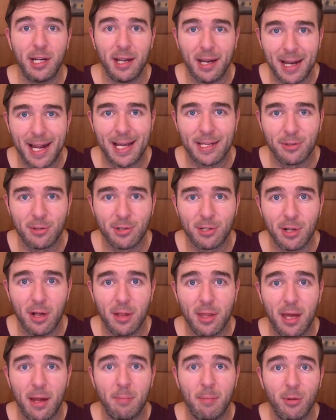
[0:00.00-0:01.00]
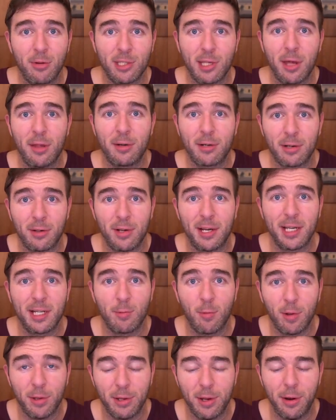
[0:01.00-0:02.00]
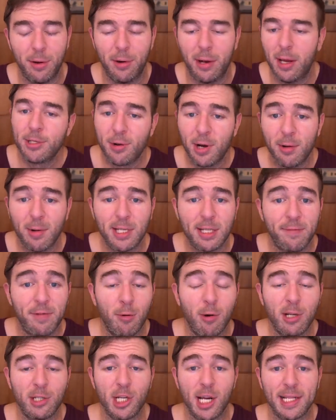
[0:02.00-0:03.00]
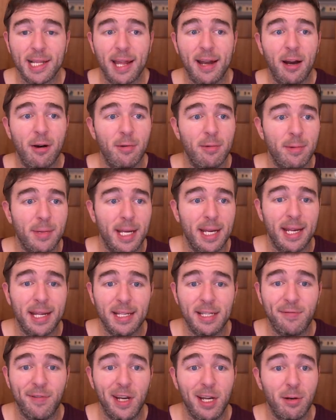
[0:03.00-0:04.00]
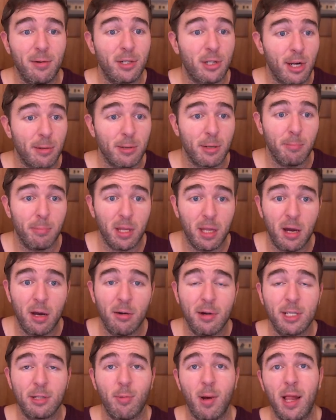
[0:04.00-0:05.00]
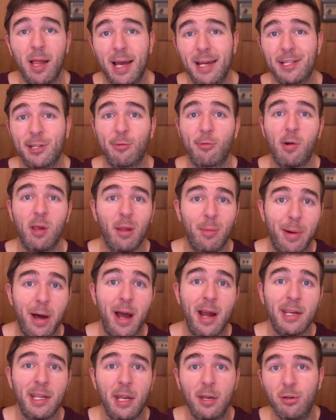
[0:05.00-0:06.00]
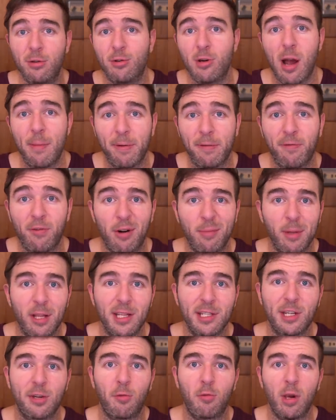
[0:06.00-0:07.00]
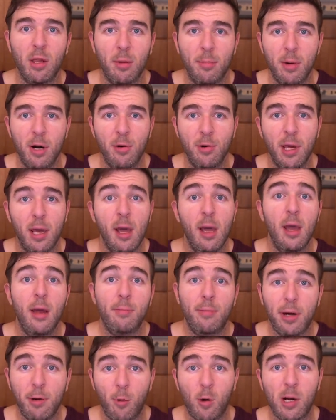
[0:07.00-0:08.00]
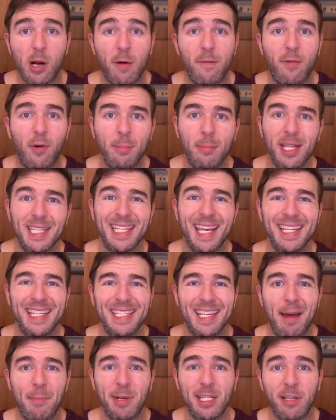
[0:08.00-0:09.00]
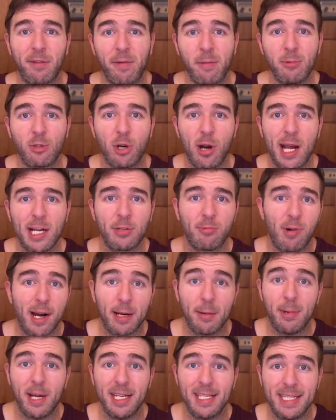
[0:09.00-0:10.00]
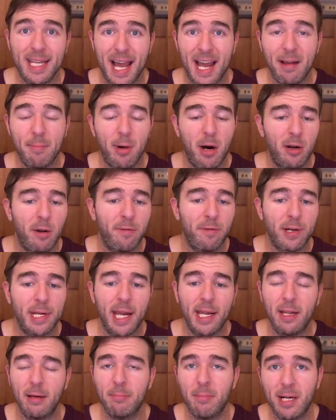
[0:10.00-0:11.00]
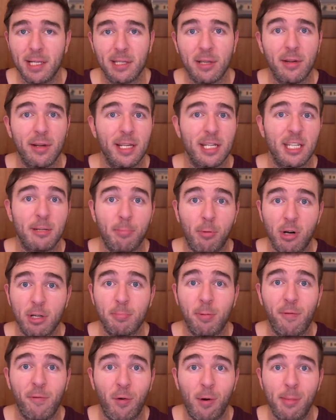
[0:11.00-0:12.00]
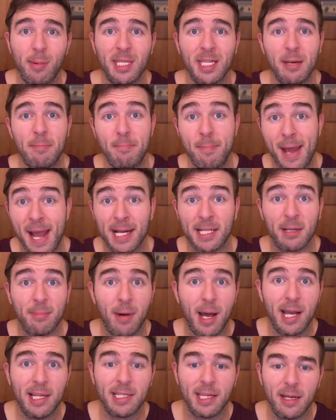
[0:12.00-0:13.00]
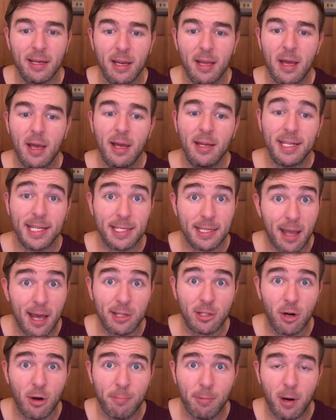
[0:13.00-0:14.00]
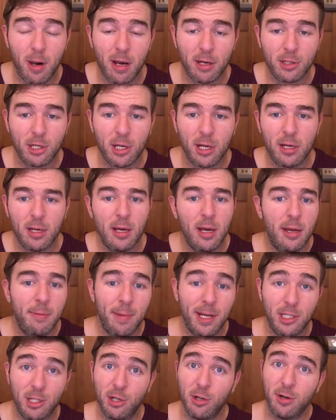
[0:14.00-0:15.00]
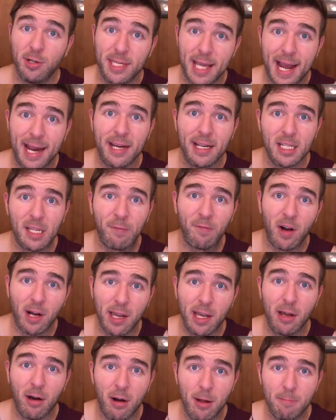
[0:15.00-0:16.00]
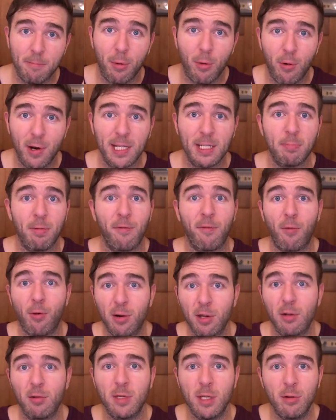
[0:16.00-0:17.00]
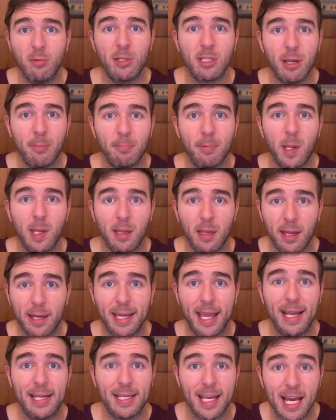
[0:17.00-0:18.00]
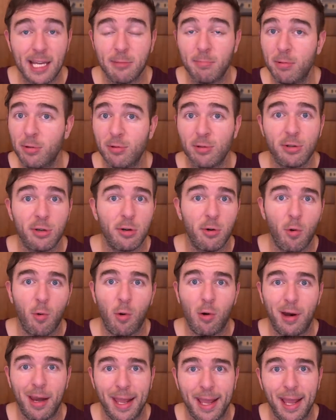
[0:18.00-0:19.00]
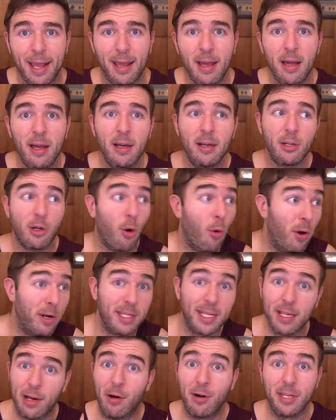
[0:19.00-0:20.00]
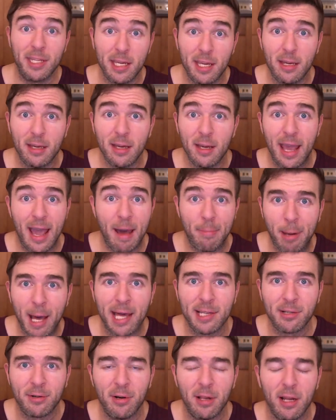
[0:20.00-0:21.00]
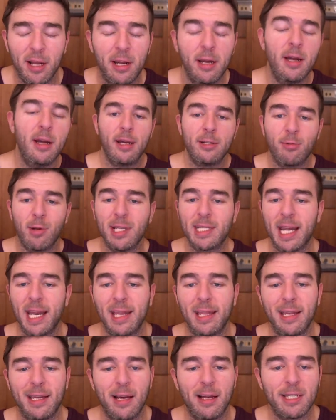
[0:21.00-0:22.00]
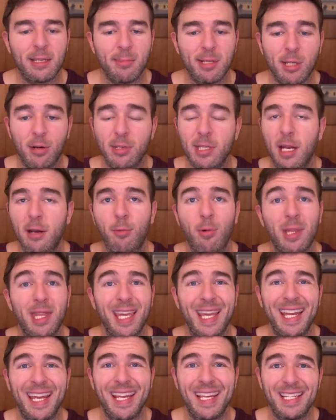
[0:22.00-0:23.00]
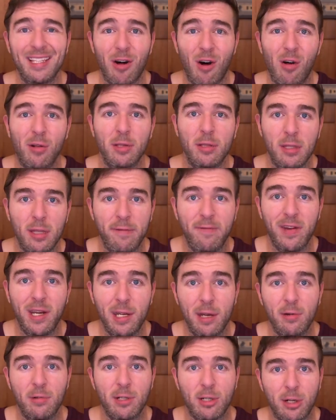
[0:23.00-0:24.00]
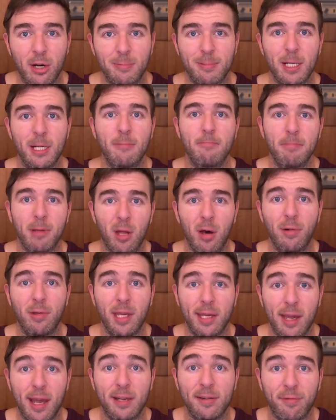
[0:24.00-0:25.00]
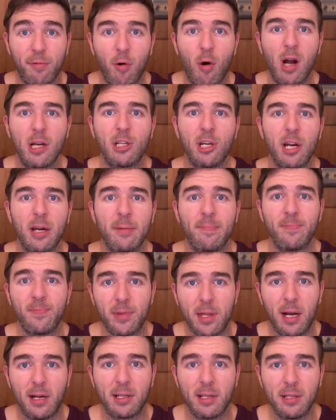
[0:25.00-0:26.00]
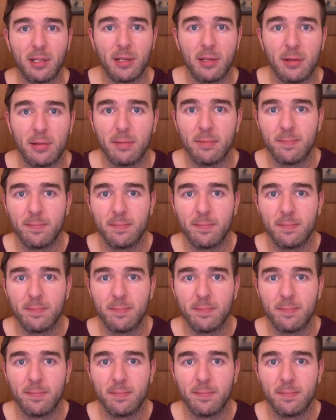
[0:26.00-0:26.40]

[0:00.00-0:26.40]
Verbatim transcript: and an anastrozole that most other clinics will do. So anyways, if you want to check that out, it is video description below, as well as Gorilla Mind, nootropic formulas, Gorilla Mode, pre-workout formulas. I designed myself from scratch, recommend a diet model for gaining muscle and sports performance and maximizing testosterone production. Make sure your diet is fucking on point before you use something like a test booster or a go on TRT haphazardly, as well as anything else I'm associated with. It is all in the video description below. Thank you guys for watching. Talk to you soon.